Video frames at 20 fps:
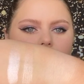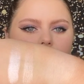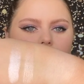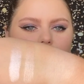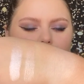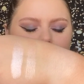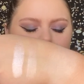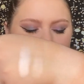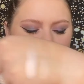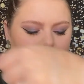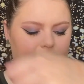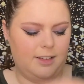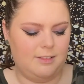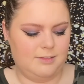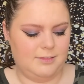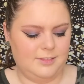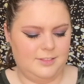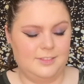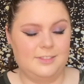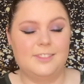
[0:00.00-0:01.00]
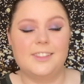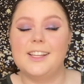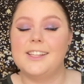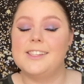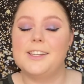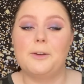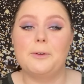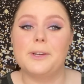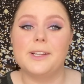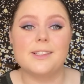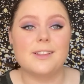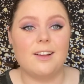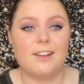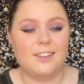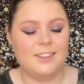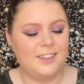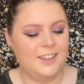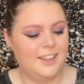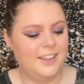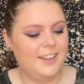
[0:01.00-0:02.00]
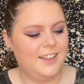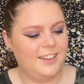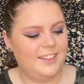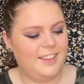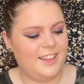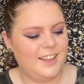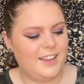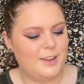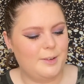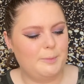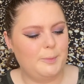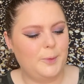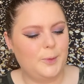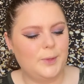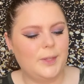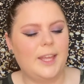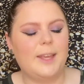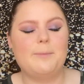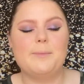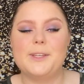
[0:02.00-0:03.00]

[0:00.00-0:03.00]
highlight. That's not what it's called. The Moonlight,